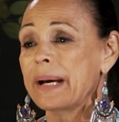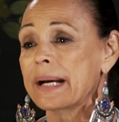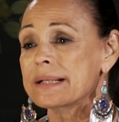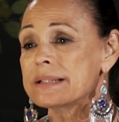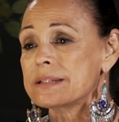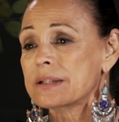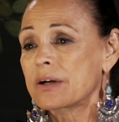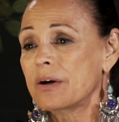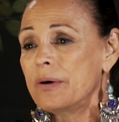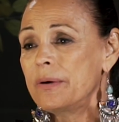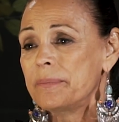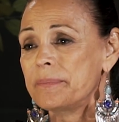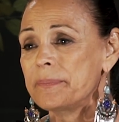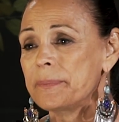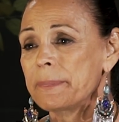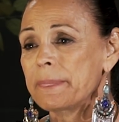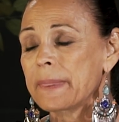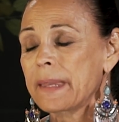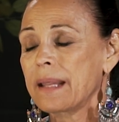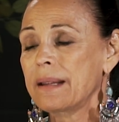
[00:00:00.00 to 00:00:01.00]
Mexico,
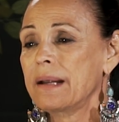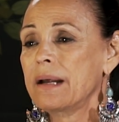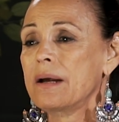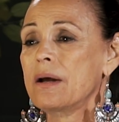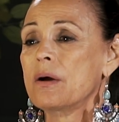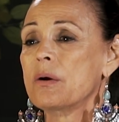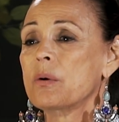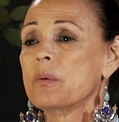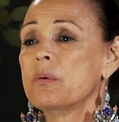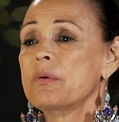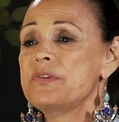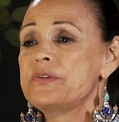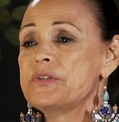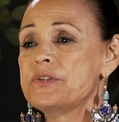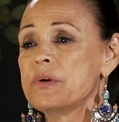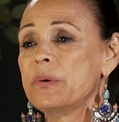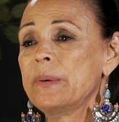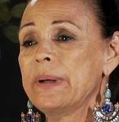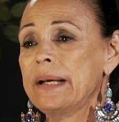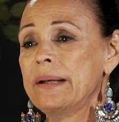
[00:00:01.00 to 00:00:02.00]
with
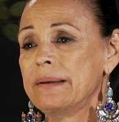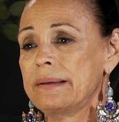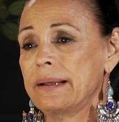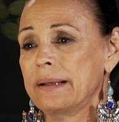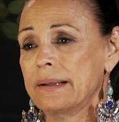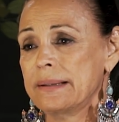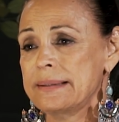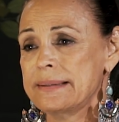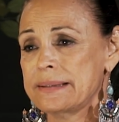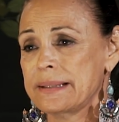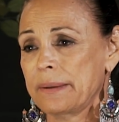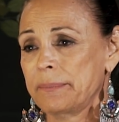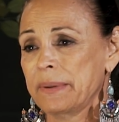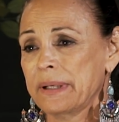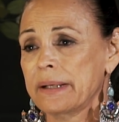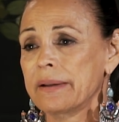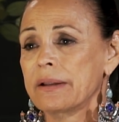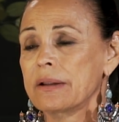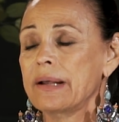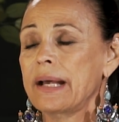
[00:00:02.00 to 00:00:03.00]
Sioux Indians,
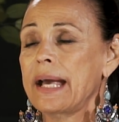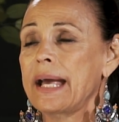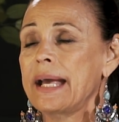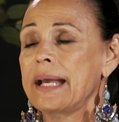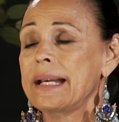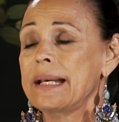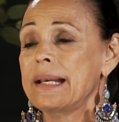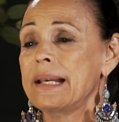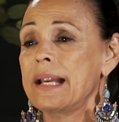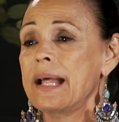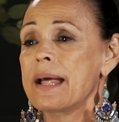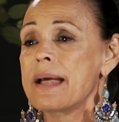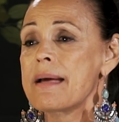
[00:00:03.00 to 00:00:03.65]
Amer and